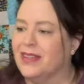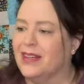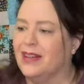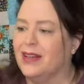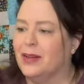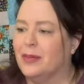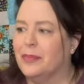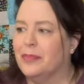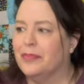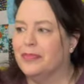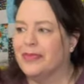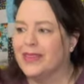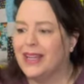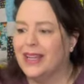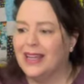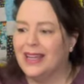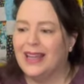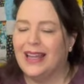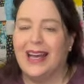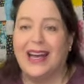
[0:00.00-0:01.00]
I'm
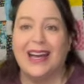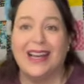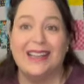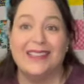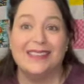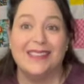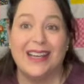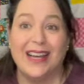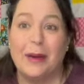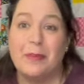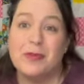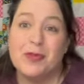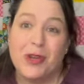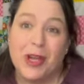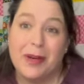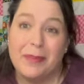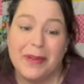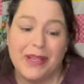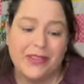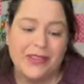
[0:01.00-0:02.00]

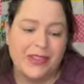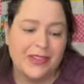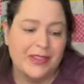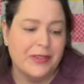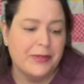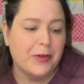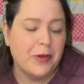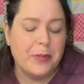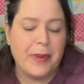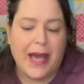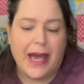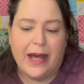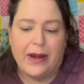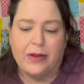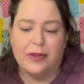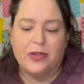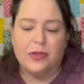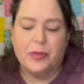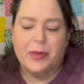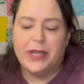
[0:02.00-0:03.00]
trying to make sense of her
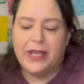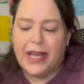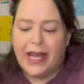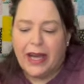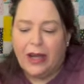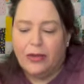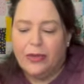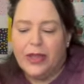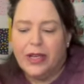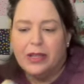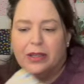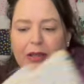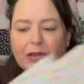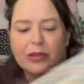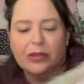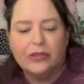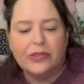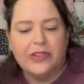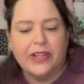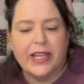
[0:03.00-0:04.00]
patterns, but now that it
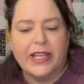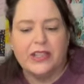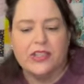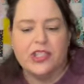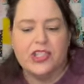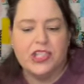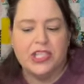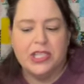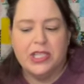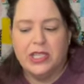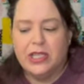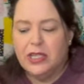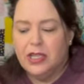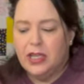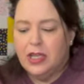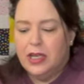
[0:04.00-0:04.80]
looks like she